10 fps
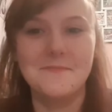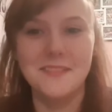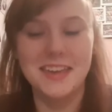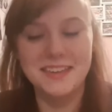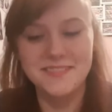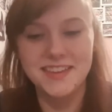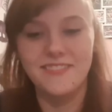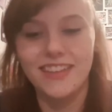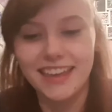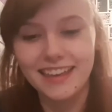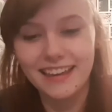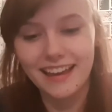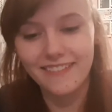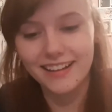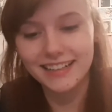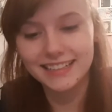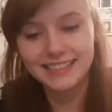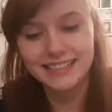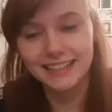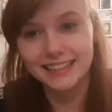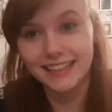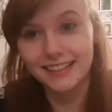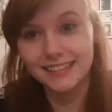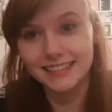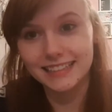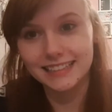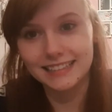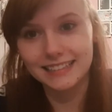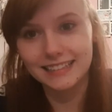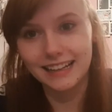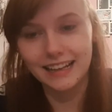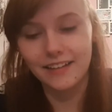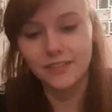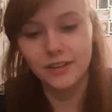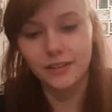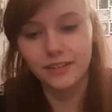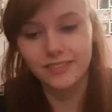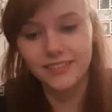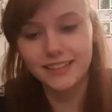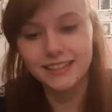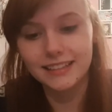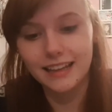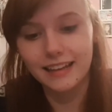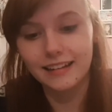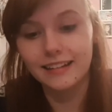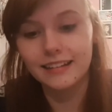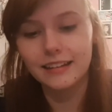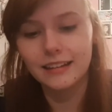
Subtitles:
me being me, I went to the sales in like after Christmas, and